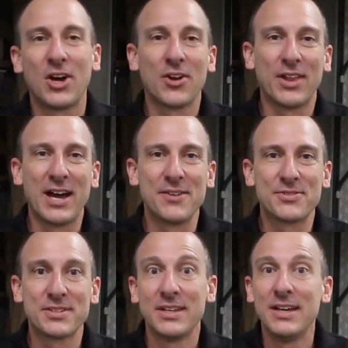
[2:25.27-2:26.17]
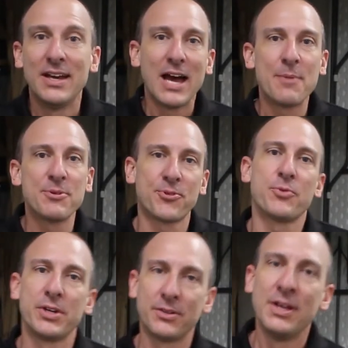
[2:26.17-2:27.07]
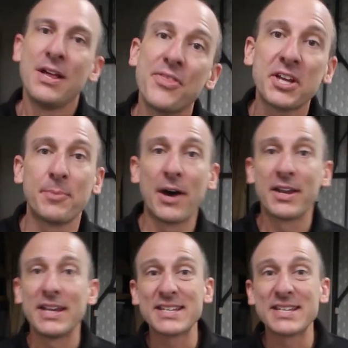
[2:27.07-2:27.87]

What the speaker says: Our lives. I mean, for real, think about it.